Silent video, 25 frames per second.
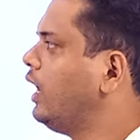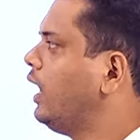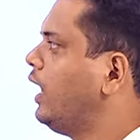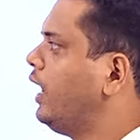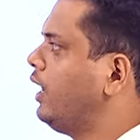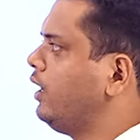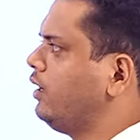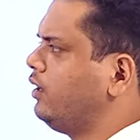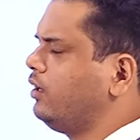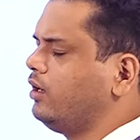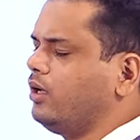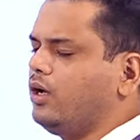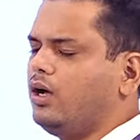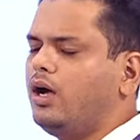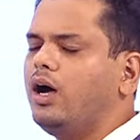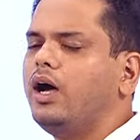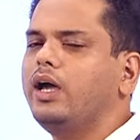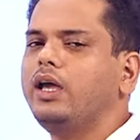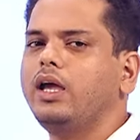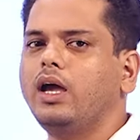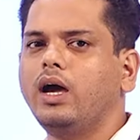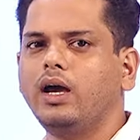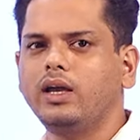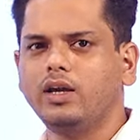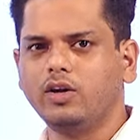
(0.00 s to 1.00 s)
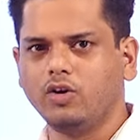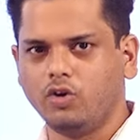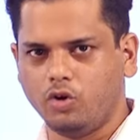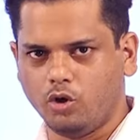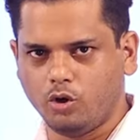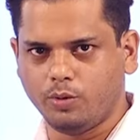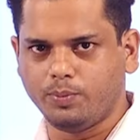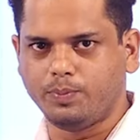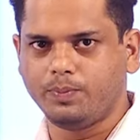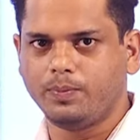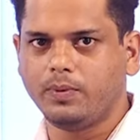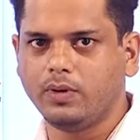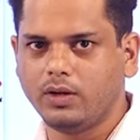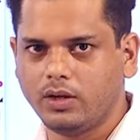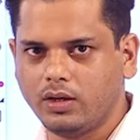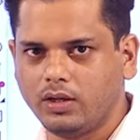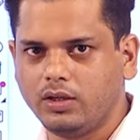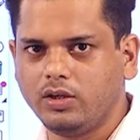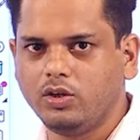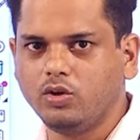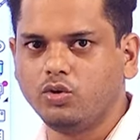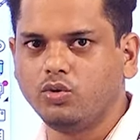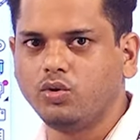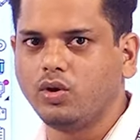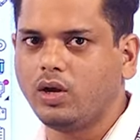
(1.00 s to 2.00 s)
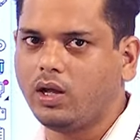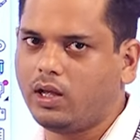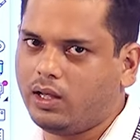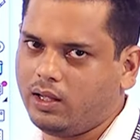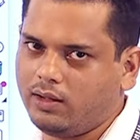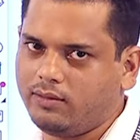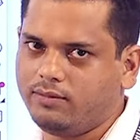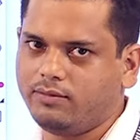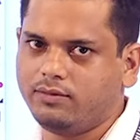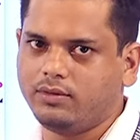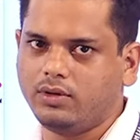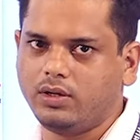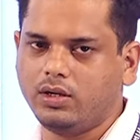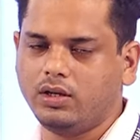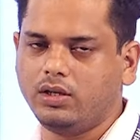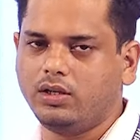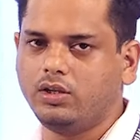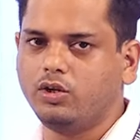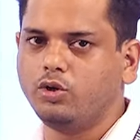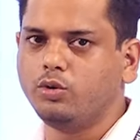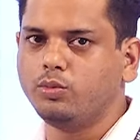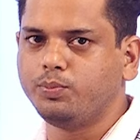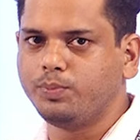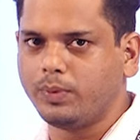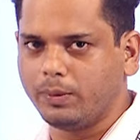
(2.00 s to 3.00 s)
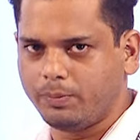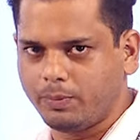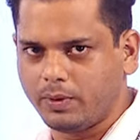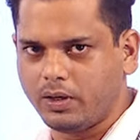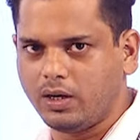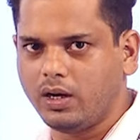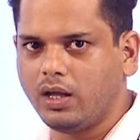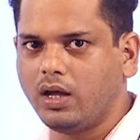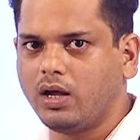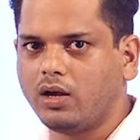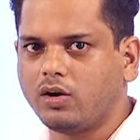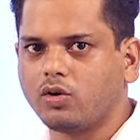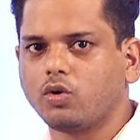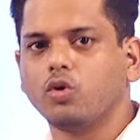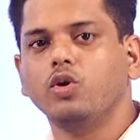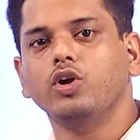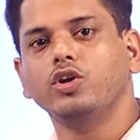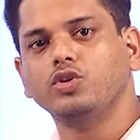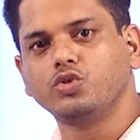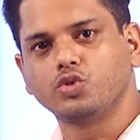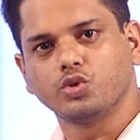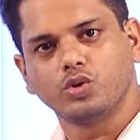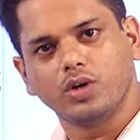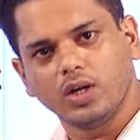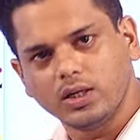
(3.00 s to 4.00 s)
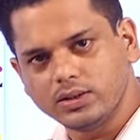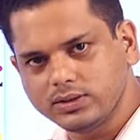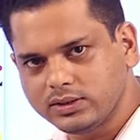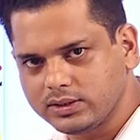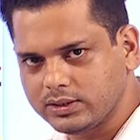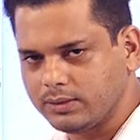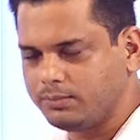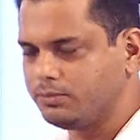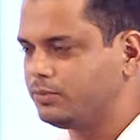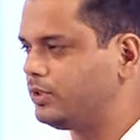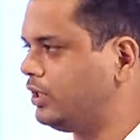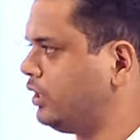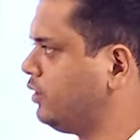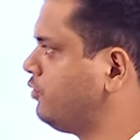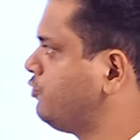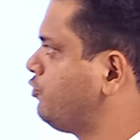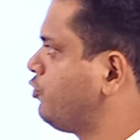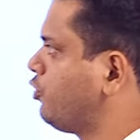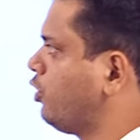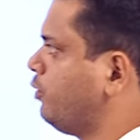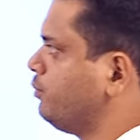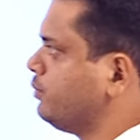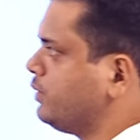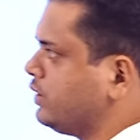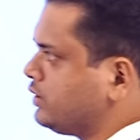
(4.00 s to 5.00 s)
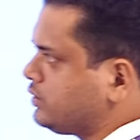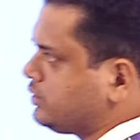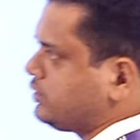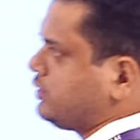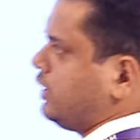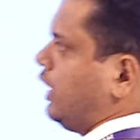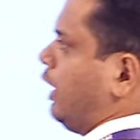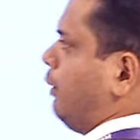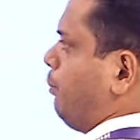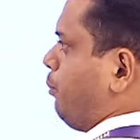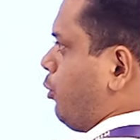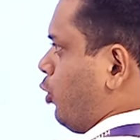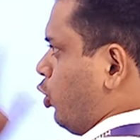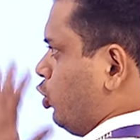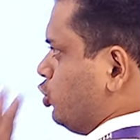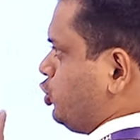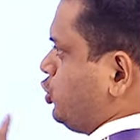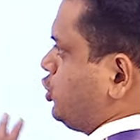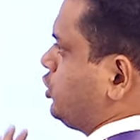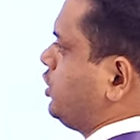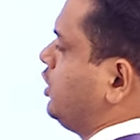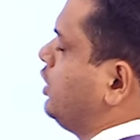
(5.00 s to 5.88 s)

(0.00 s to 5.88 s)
and uh, I, I hope uh, you have uh, you people are going to learn something from this approach.